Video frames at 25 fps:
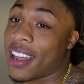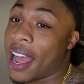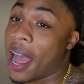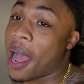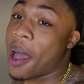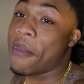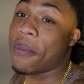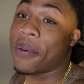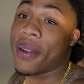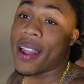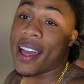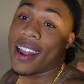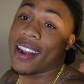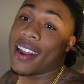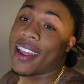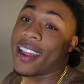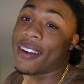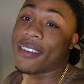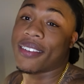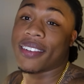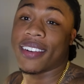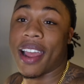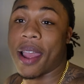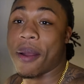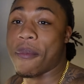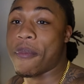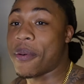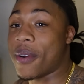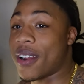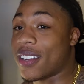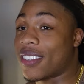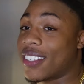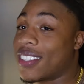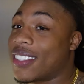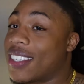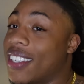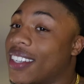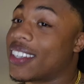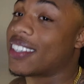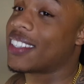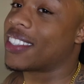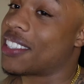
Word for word: I applied that, that pressure to her.